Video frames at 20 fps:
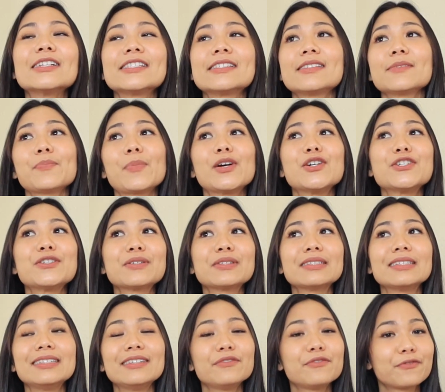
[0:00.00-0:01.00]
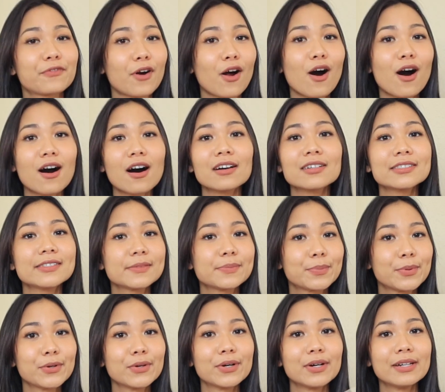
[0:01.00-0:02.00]
Especially frog,
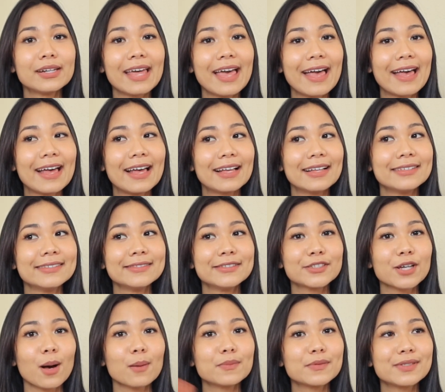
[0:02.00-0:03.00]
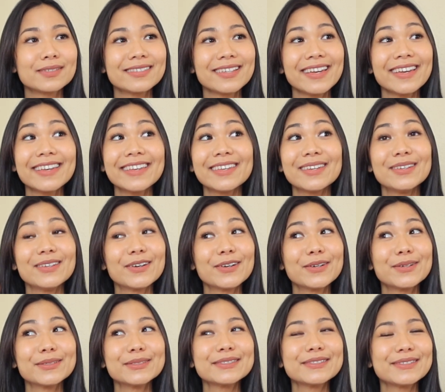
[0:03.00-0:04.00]
spoon, and chopstick, you
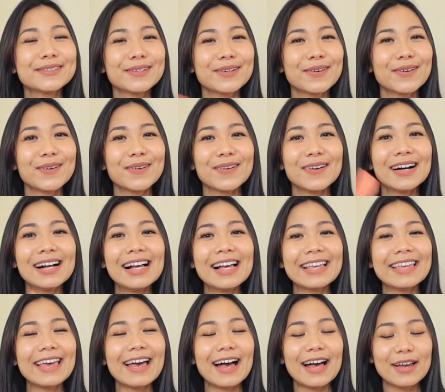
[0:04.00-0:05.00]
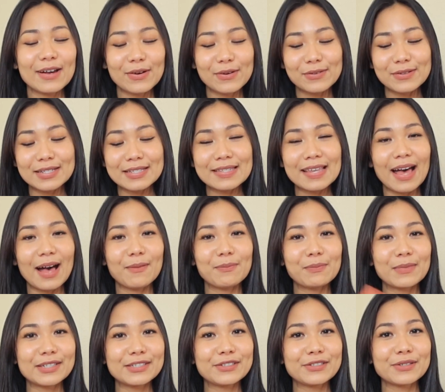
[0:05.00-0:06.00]
know. So yeah, I always have
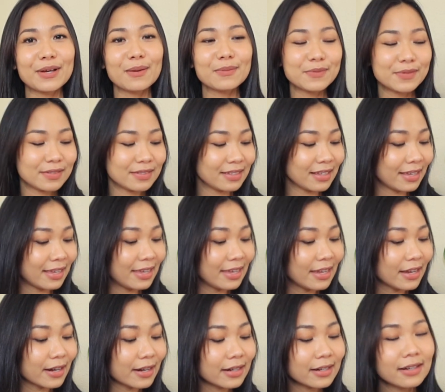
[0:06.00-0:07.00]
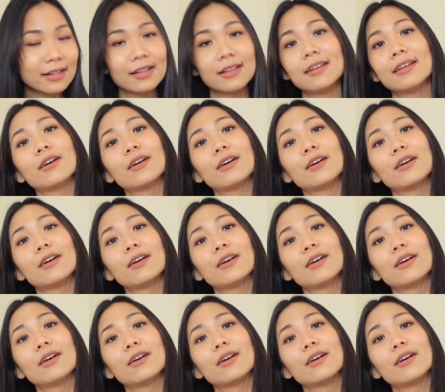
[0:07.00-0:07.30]
my chopstick here.